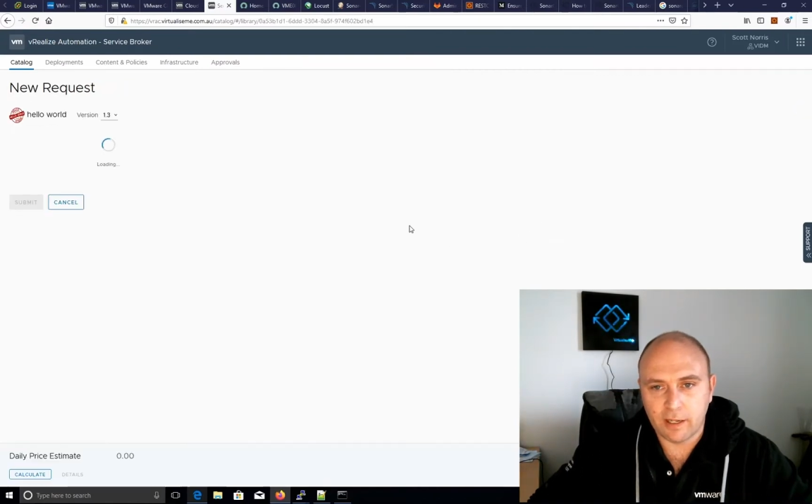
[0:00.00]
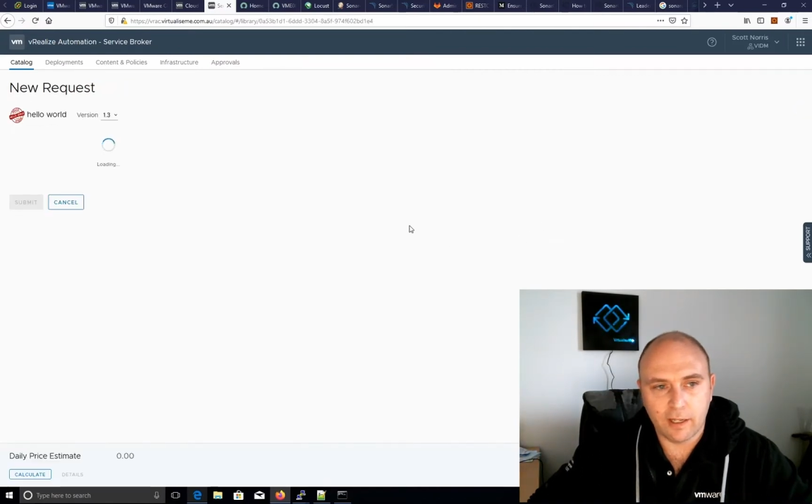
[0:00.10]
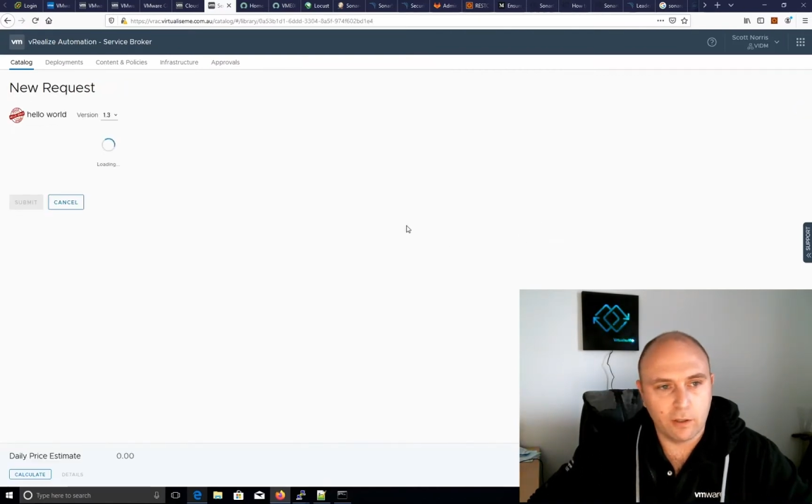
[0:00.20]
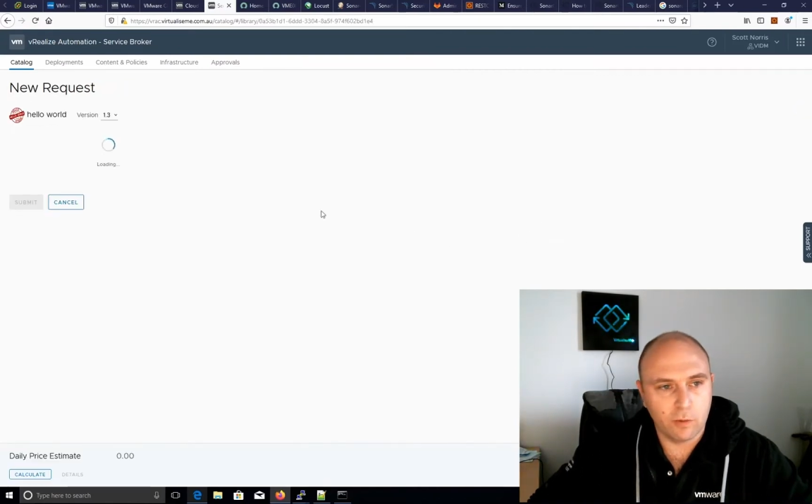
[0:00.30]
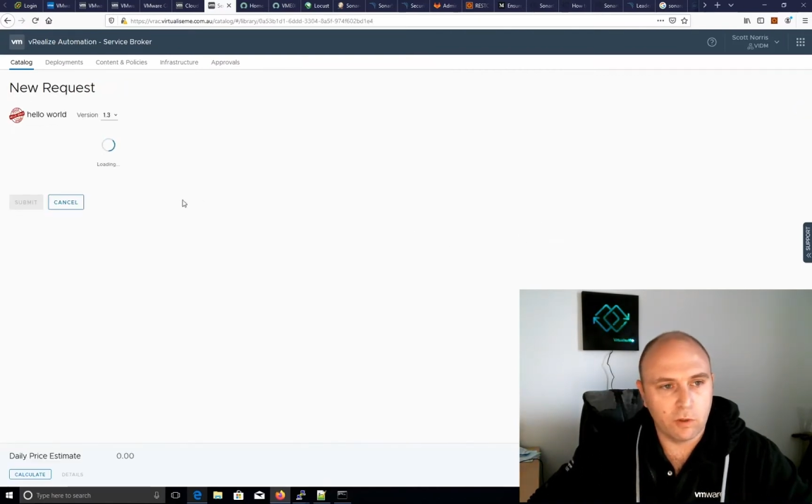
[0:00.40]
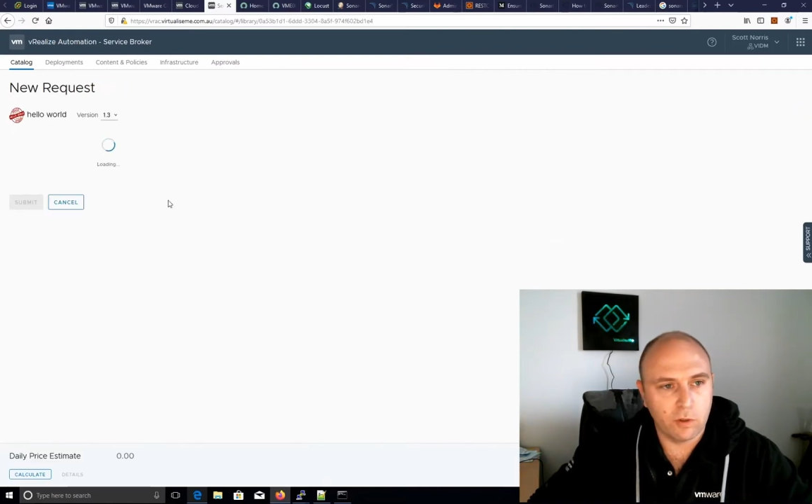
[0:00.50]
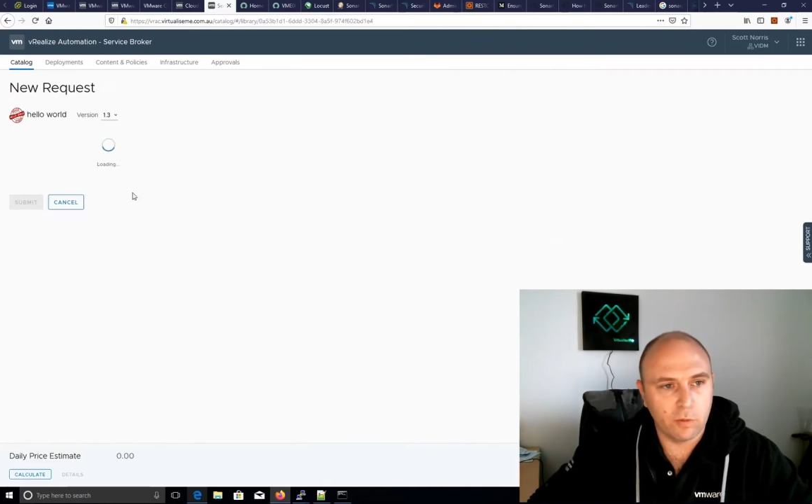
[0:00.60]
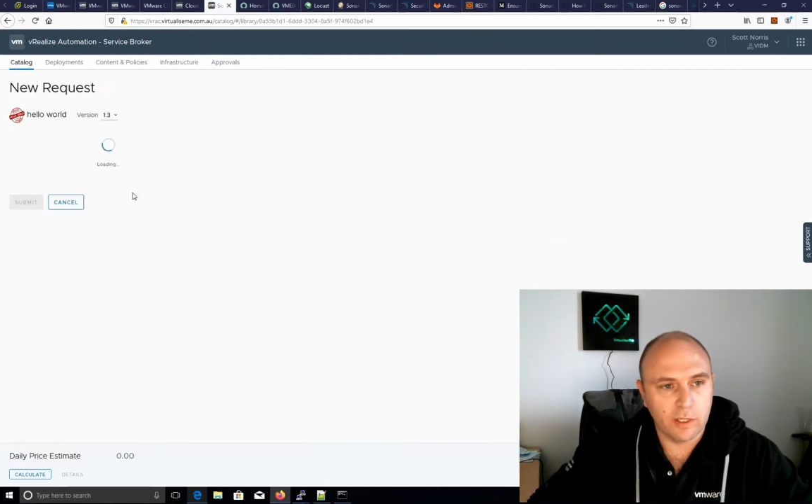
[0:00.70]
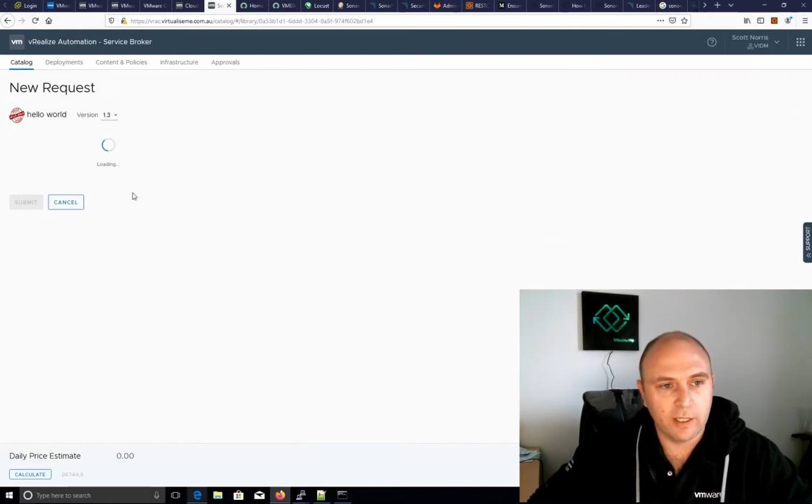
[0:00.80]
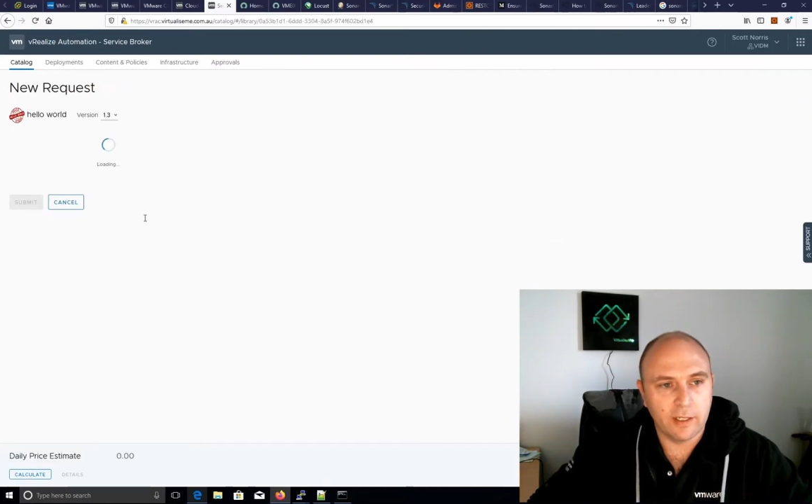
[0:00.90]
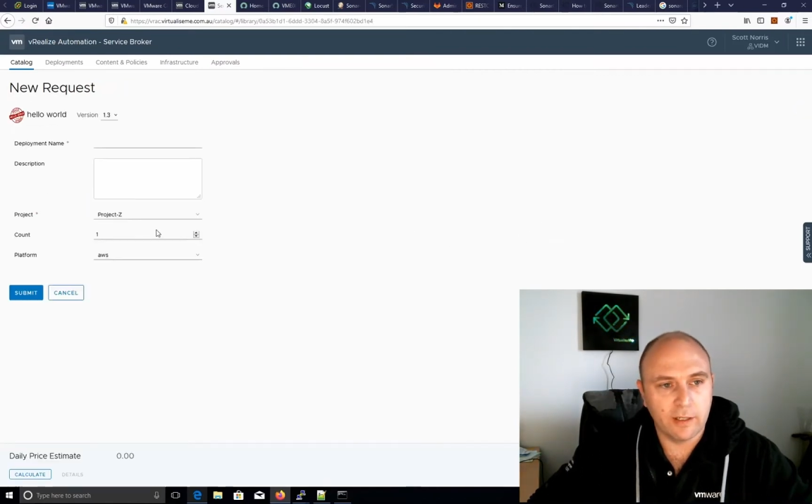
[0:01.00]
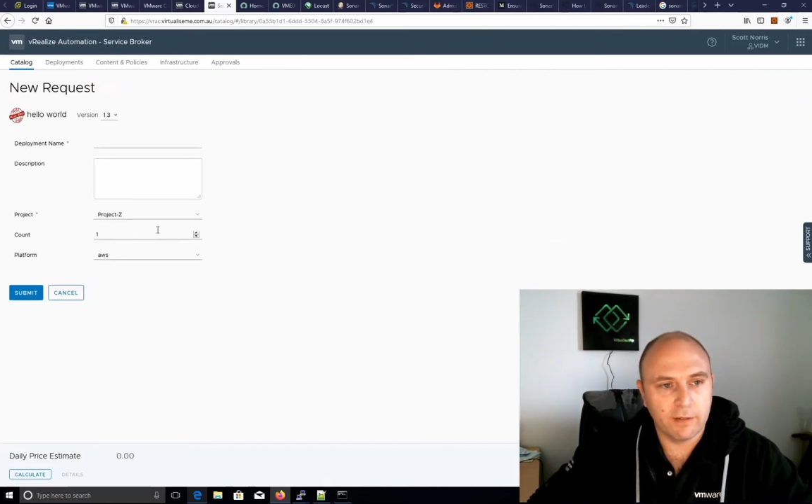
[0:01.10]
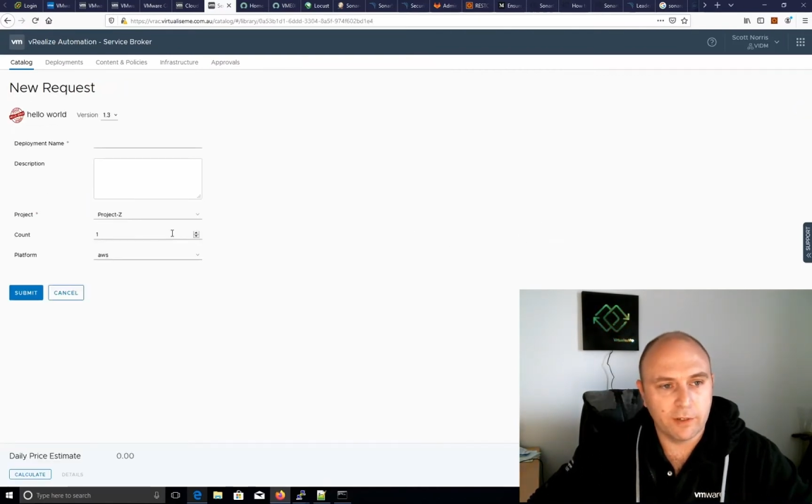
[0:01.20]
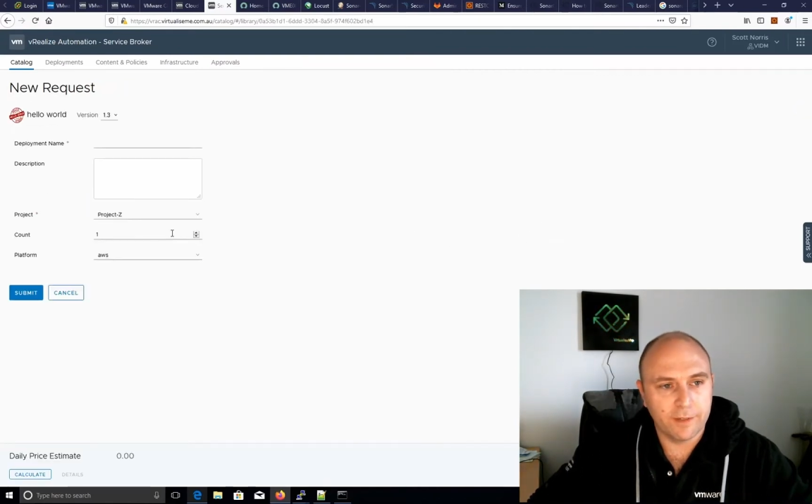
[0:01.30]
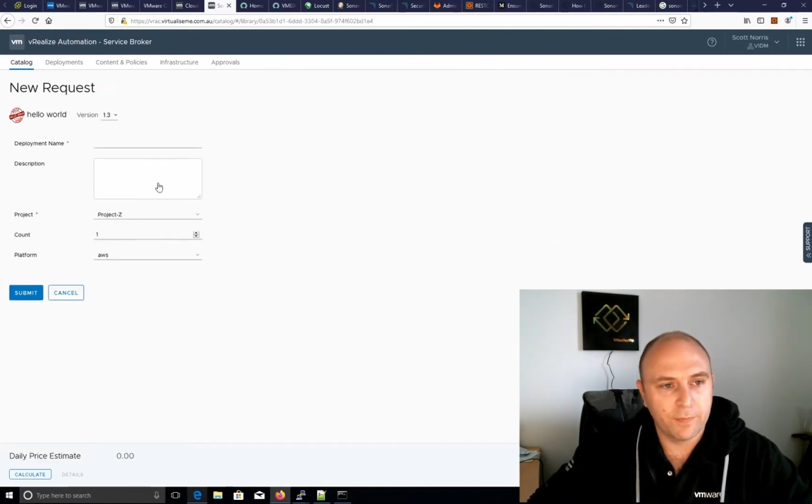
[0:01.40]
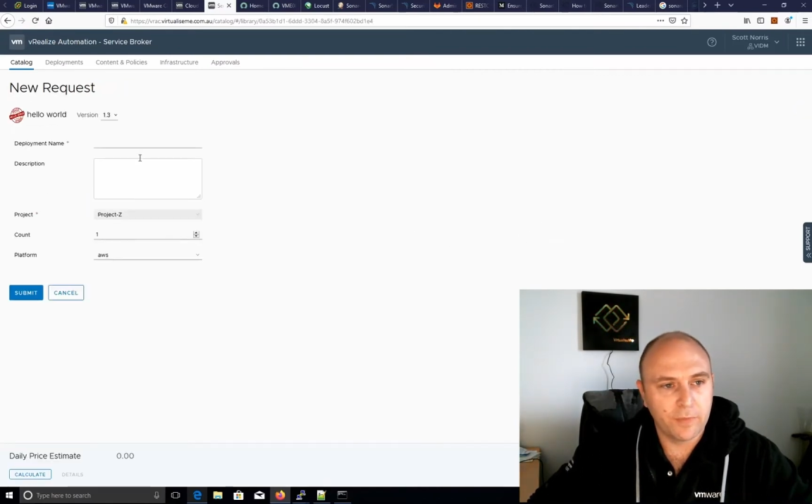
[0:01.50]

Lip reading: hello world one here, right?